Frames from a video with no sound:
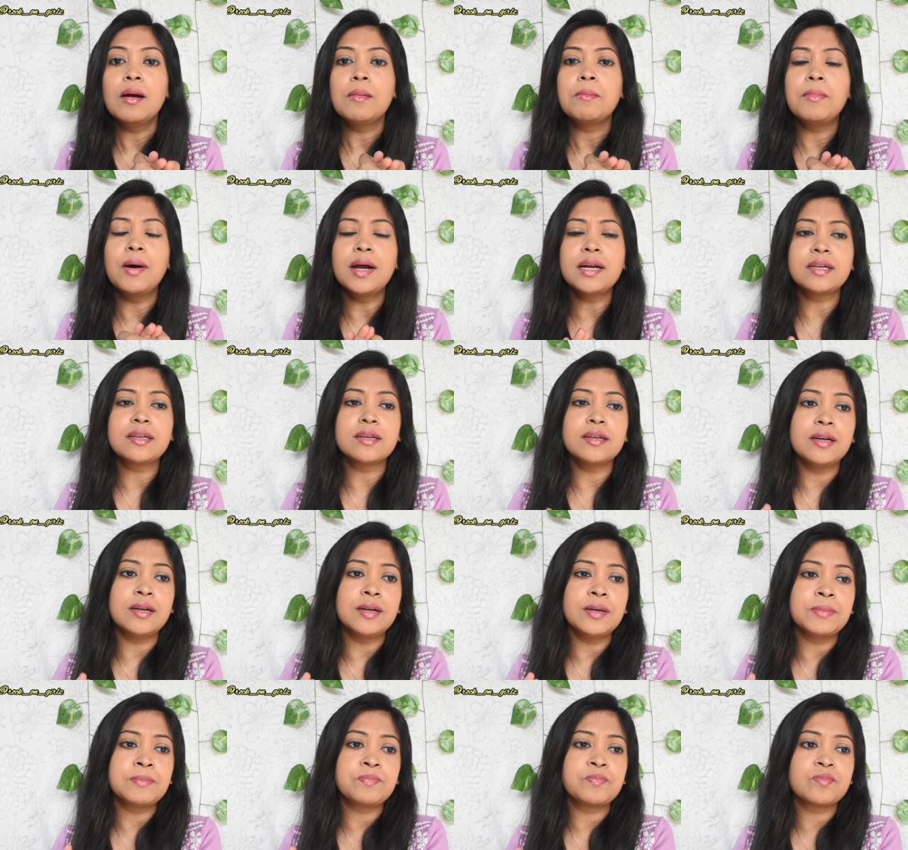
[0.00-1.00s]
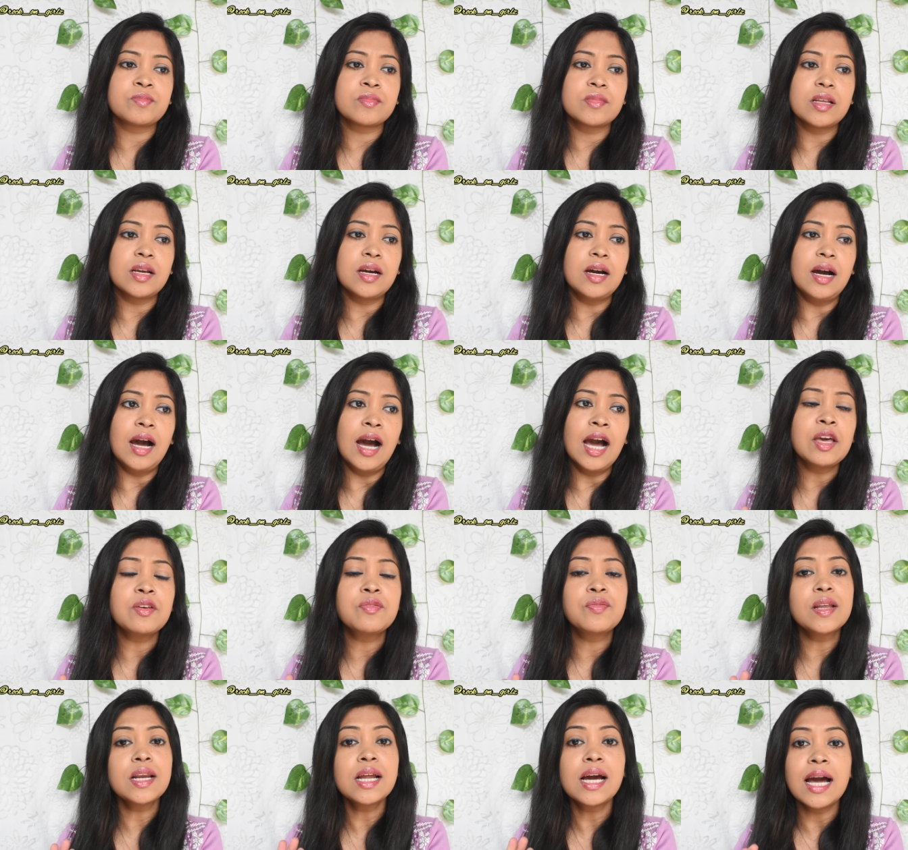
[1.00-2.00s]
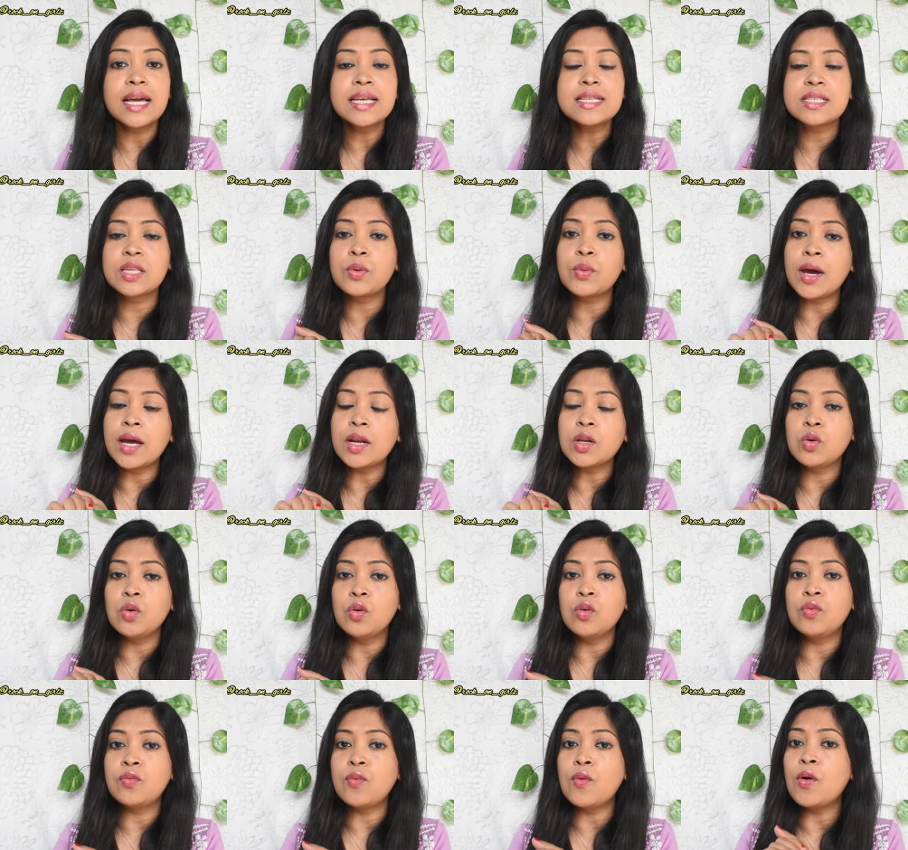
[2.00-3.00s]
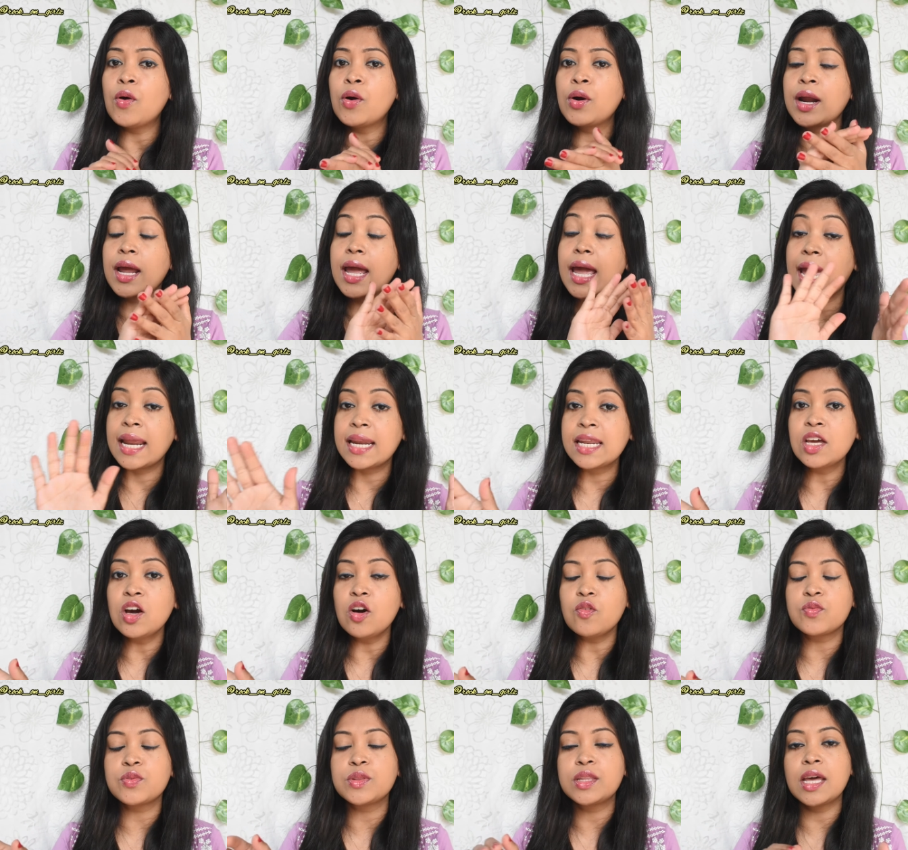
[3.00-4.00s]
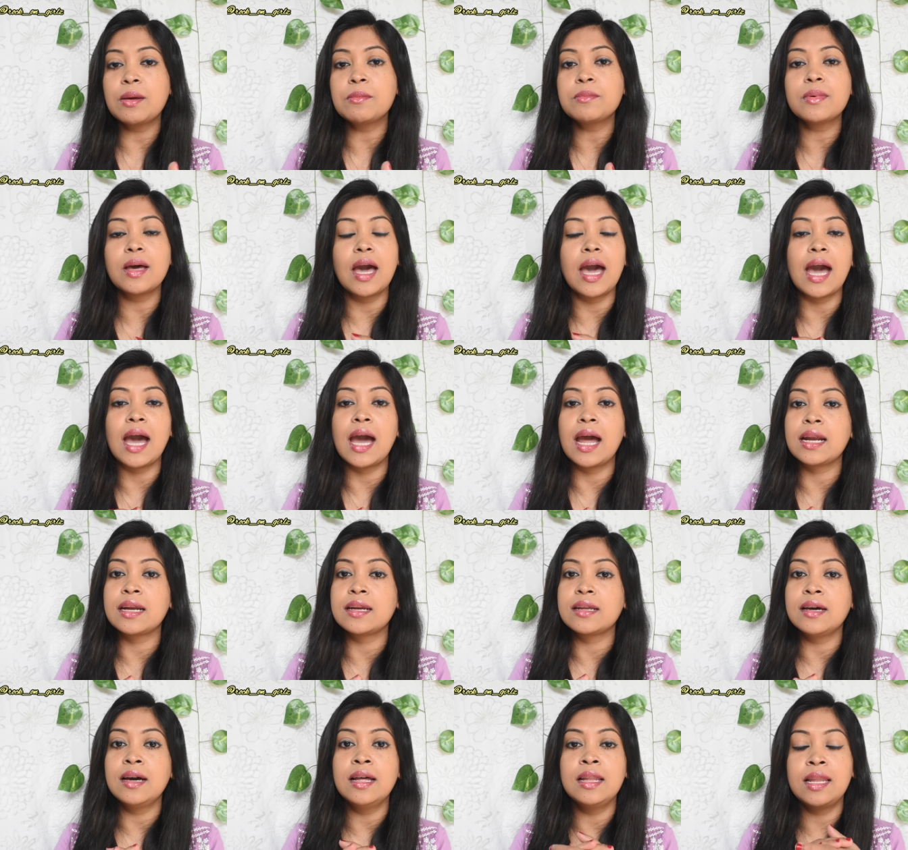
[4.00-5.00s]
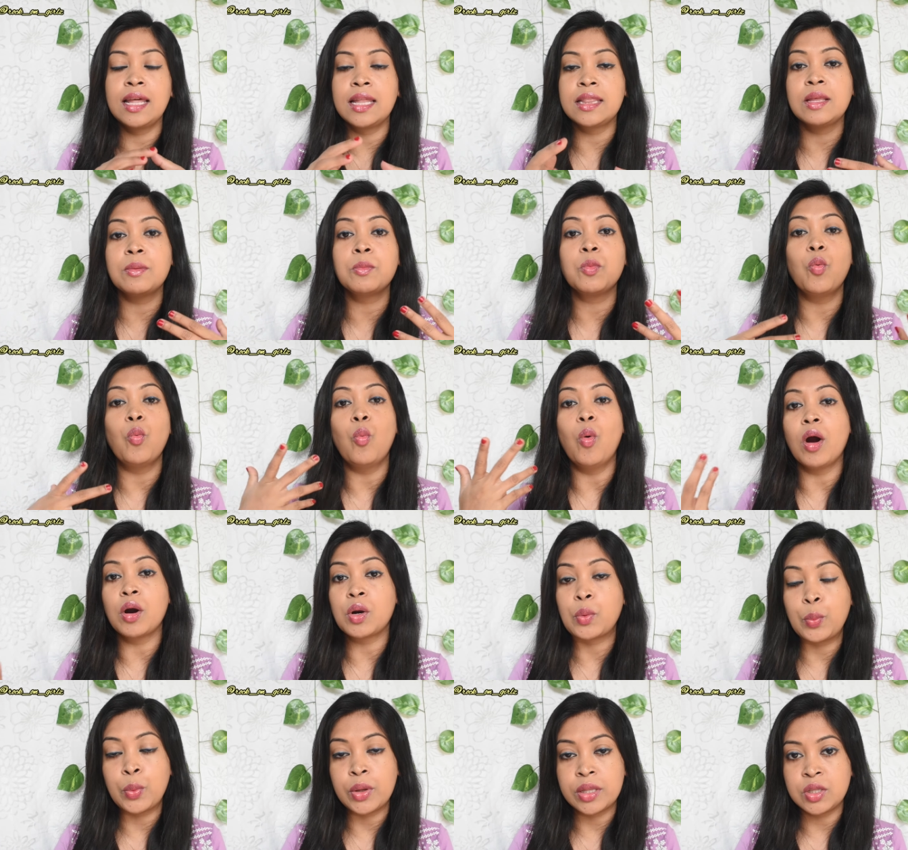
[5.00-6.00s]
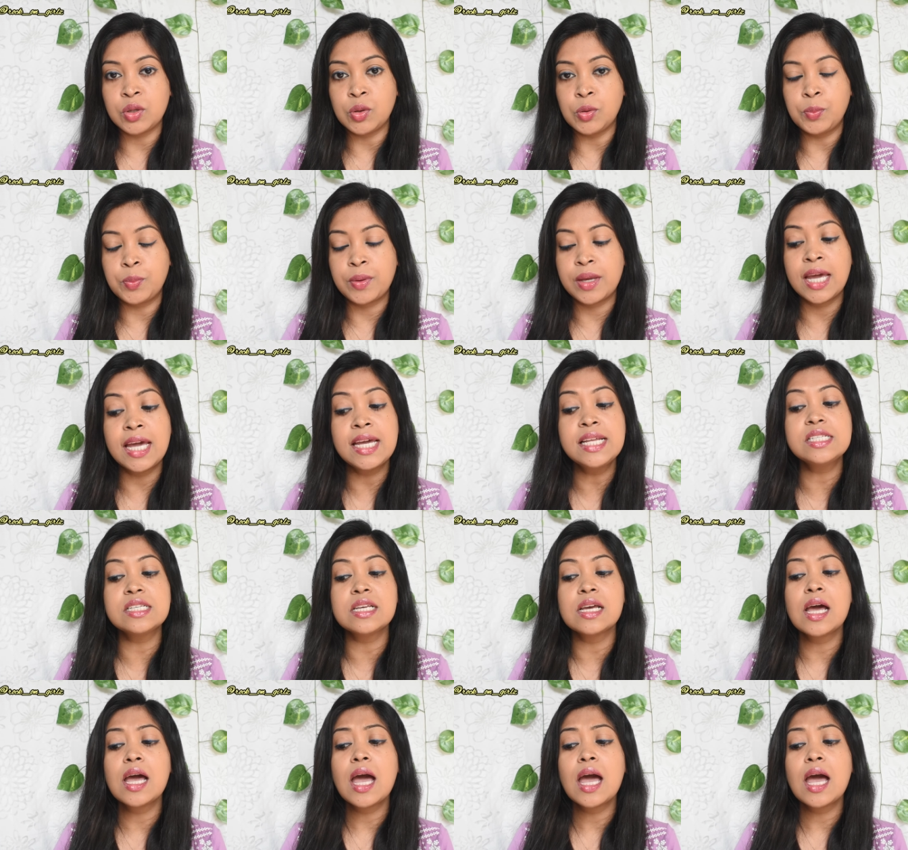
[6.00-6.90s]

but um, I feel guys you can go for any of them and let them work with your pH